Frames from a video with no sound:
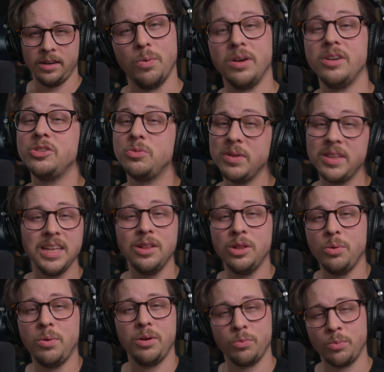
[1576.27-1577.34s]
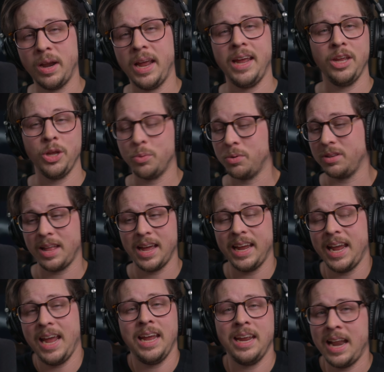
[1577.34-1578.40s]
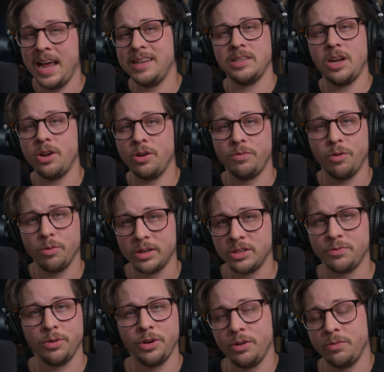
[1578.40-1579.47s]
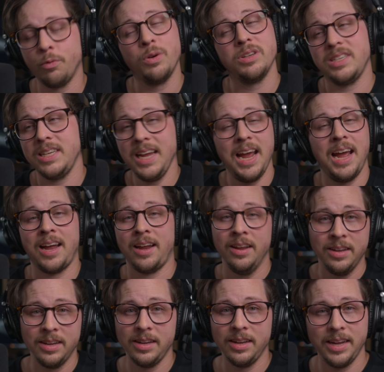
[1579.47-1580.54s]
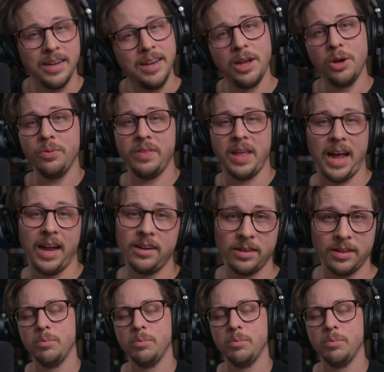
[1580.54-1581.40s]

Whereas with the Lewitt Ray, you were like, hey, it has autofocus for your voice. Yeah, it nailed that.